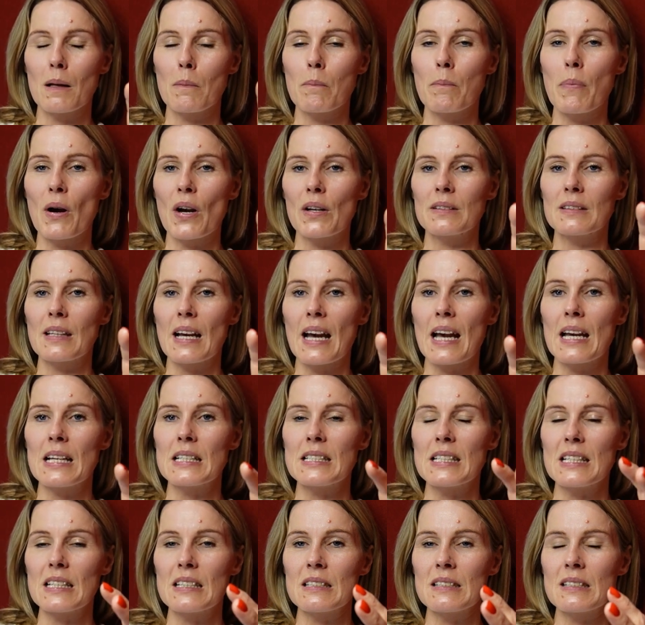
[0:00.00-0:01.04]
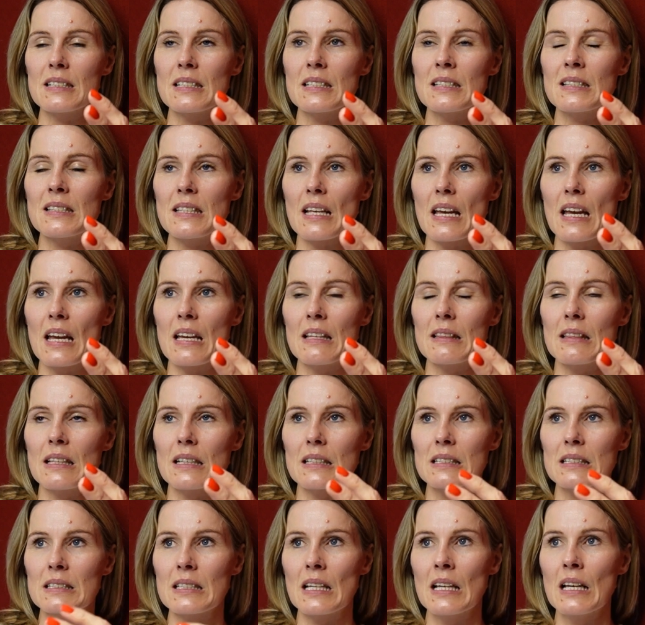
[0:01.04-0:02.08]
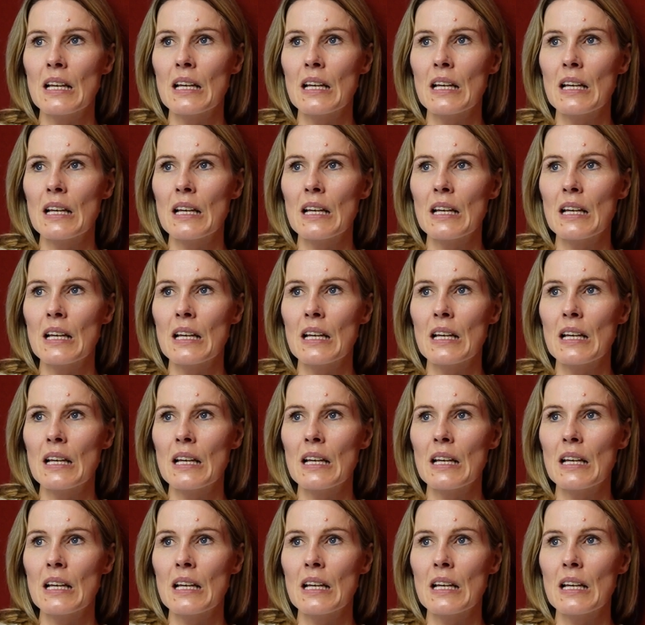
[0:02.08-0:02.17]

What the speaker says: about the ideas to say that